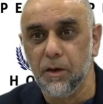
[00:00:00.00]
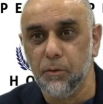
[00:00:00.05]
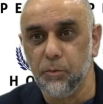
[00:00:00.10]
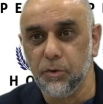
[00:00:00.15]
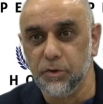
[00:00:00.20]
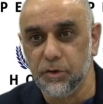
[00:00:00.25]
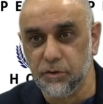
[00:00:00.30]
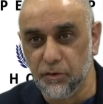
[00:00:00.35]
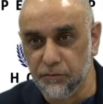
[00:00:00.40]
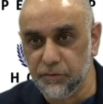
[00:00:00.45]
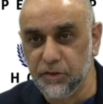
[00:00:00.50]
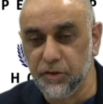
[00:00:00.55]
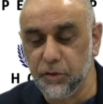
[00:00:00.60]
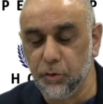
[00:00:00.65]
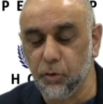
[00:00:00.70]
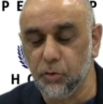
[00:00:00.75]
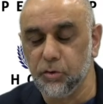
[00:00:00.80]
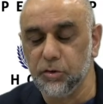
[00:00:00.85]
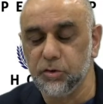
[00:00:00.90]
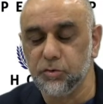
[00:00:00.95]
obviously
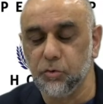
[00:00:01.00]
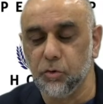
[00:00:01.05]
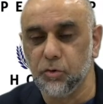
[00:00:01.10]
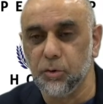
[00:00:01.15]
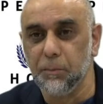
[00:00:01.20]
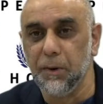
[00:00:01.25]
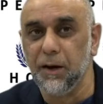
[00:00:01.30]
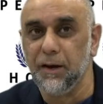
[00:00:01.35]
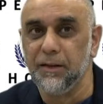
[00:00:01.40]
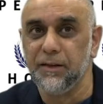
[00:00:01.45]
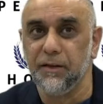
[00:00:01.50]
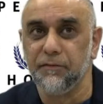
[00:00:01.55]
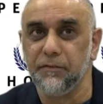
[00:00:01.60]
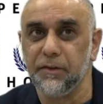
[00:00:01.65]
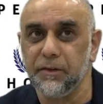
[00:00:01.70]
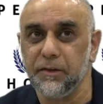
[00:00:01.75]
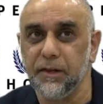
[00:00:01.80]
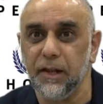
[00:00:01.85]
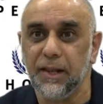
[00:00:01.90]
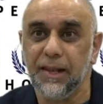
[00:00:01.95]
you're going to talk about. And I
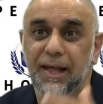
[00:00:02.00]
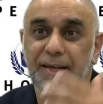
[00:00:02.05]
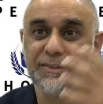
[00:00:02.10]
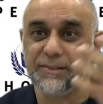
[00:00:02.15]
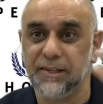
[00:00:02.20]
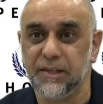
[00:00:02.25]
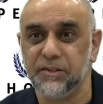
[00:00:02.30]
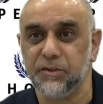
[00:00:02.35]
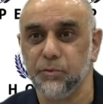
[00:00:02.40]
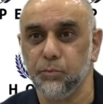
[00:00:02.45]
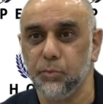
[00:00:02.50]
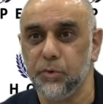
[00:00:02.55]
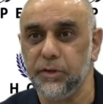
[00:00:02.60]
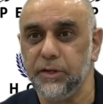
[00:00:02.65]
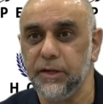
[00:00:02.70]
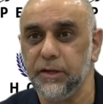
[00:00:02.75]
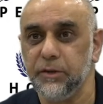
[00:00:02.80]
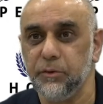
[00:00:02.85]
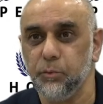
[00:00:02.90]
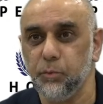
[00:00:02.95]
think the last session we
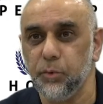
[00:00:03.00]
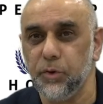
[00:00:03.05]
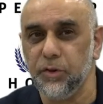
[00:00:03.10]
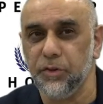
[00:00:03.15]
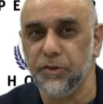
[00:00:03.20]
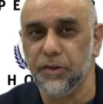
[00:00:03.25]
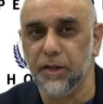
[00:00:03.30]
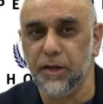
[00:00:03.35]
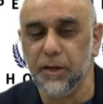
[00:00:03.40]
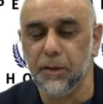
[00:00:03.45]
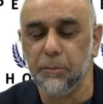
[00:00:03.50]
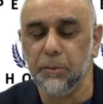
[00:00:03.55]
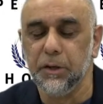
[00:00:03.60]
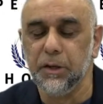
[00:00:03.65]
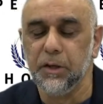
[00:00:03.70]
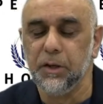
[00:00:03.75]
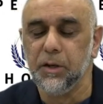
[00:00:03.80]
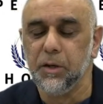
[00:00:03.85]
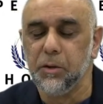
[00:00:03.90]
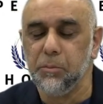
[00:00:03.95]
did with Brother
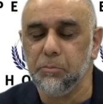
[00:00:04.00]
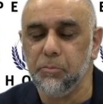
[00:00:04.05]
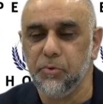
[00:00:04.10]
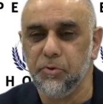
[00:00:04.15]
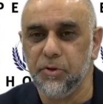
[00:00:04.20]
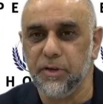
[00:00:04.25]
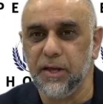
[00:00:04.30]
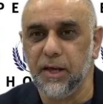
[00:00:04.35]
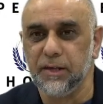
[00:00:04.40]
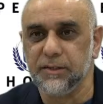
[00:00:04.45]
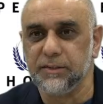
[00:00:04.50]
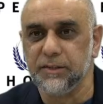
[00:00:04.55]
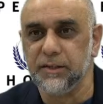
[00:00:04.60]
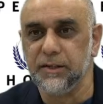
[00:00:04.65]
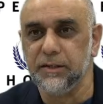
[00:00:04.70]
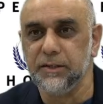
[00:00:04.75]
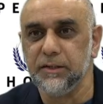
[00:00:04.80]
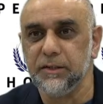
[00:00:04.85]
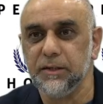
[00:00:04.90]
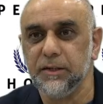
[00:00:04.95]

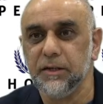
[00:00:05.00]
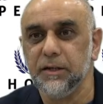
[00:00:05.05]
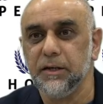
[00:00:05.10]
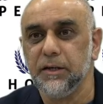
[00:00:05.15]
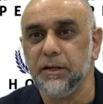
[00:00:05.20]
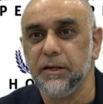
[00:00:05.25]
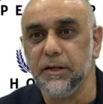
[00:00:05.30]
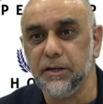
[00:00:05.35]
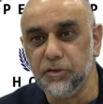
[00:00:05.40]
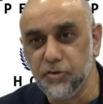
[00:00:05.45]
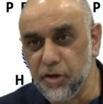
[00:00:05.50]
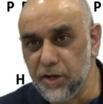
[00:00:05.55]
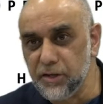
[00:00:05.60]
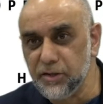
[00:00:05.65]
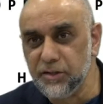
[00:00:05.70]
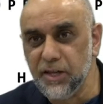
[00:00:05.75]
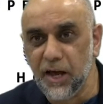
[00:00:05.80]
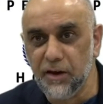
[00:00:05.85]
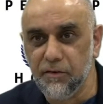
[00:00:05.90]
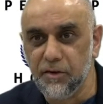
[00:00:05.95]
Yasin, he
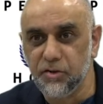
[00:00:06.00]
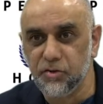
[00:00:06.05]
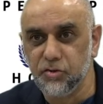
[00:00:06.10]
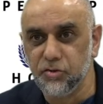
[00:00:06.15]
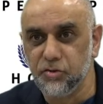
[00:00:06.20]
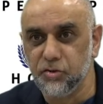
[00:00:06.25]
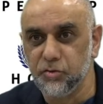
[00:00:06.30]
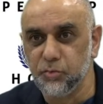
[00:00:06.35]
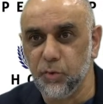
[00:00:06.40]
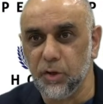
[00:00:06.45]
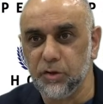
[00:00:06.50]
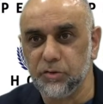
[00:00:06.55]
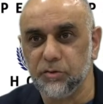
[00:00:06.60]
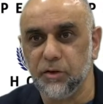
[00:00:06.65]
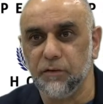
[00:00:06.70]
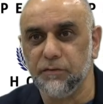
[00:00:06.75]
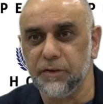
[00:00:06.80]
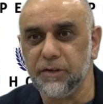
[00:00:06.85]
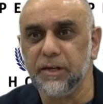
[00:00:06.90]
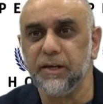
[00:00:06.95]
changed directions as well.
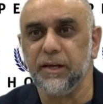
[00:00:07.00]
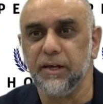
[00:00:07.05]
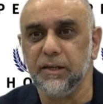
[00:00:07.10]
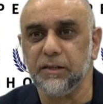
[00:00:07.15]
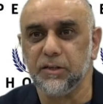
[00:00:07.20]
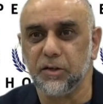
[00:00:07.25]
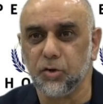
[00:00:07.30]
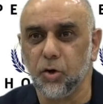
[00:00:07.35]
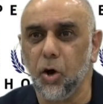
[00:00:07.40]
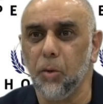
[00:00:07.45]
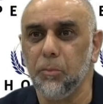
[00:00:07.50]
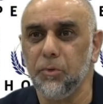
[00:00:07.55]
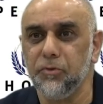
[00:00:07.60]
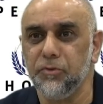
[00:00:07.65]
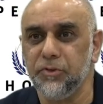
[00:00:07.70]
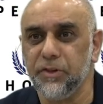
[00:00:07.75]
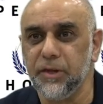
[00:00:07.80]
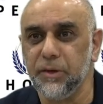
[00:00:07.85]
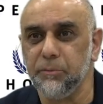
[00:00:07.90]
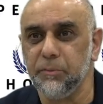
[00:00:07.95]
So I think it is a
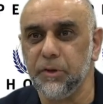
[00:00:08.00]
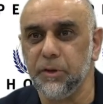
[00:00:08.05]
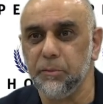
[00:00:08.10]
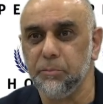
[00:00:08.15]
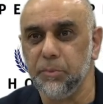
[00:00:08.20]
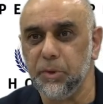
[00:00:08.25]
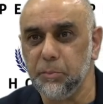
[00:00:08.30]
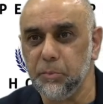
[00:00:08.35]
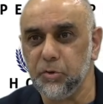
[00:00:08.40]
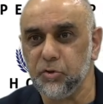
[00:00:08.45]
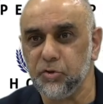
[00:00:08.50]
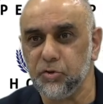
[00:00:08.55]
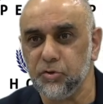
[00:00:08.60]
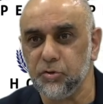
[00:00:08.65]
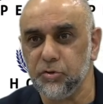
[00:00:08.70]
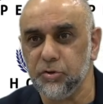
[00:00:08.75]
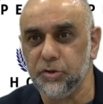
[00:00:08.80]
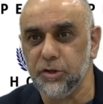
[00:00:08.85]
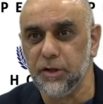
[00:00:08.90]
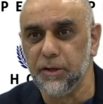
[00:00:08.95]
common theme that people
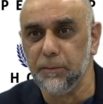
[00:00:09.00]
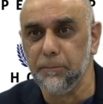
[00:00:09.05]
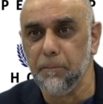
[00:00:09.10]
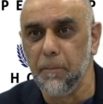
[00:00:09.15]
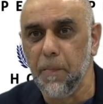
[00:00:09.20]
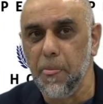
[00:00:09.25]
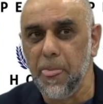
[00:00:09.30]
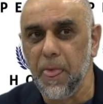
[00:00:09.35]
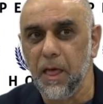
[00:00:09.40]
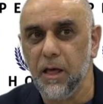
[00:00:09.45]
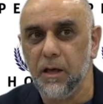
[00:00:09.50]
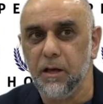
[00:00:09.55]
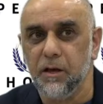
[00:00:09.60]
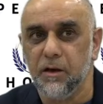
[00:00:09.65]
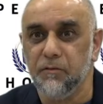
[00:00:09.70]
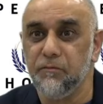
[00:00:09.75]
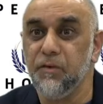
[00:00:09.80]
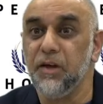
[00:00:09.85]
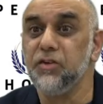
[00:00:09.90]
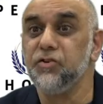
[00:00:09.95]
should
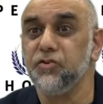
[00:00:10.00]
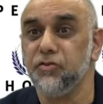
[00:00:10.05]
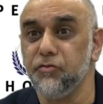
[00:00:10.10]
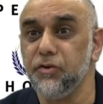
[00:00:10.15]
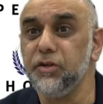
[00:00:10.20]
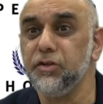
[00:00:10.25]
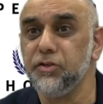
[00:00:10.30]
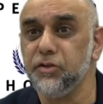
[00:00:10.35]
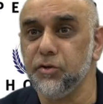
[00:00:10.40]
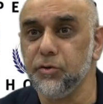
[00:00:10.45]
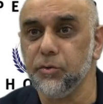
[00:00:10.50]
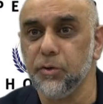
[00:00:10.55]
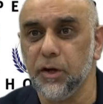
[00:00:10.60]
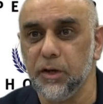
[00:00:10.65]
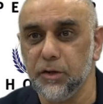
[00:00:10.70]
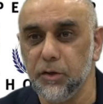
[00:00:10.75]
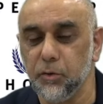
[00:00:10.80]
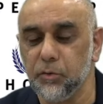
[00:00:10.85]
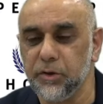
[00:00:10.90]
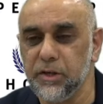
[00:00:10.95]
venture into
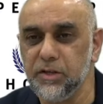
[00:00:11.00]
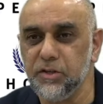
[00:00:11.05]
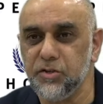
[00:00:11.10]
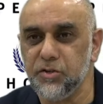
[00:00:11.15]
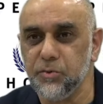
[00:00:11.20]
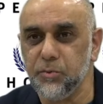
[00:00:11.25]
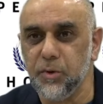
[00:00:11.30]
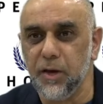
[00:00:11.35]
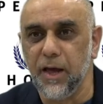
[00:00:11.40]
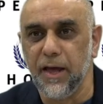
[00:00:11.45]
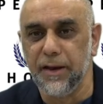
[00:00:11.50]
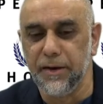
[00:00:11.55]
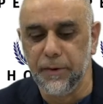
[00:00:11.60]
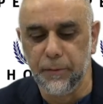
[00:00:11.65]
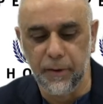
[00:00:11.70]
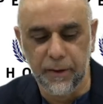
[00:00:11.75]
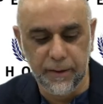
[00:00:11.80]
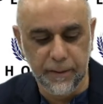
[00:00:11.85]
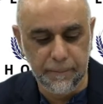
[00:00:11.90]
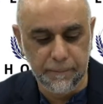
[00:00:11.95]
and look into
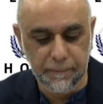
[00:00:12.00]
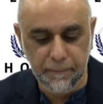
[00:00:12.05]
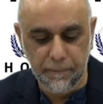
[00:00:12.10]
anyway.